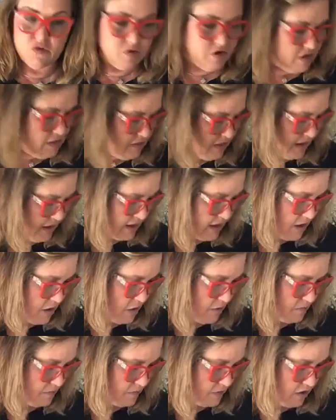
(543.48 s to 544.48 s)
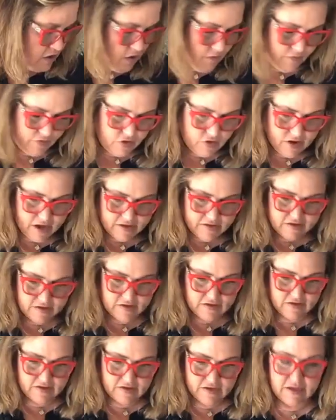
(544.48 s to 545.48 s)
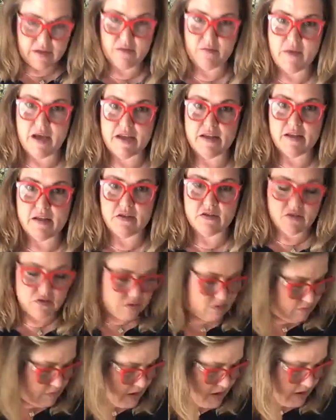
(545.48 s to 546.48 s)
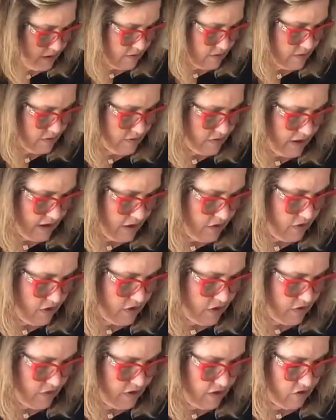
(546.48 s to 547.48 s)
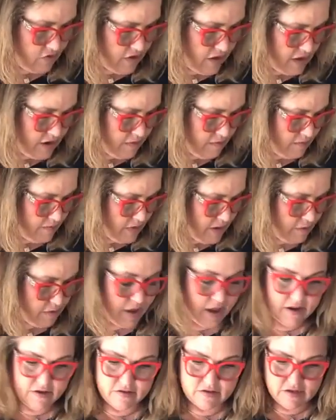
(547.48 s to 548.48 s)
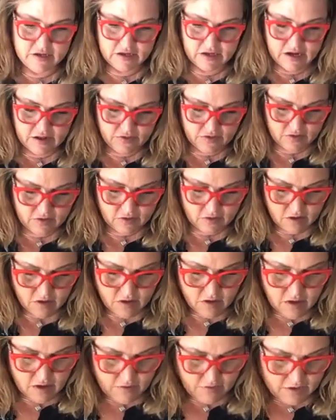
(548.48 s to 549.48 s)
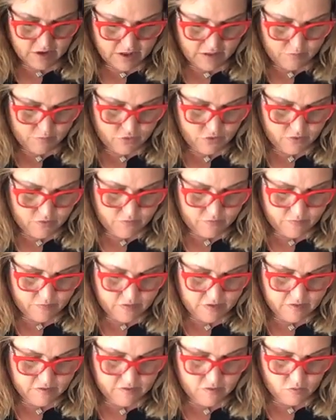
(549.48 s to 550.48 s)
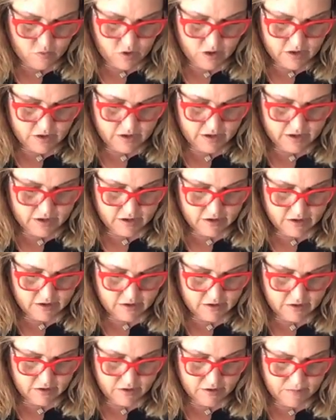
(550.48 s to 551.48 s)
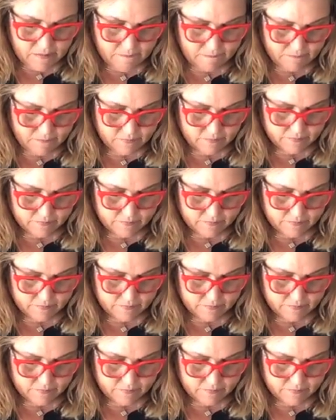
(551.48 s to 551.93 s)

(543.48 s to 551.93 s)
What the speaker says: So we're going to lay it out, and hopefully you guys can see my layout here. I think you can. I'm kind of seeing it on the... Then I'll put this one here.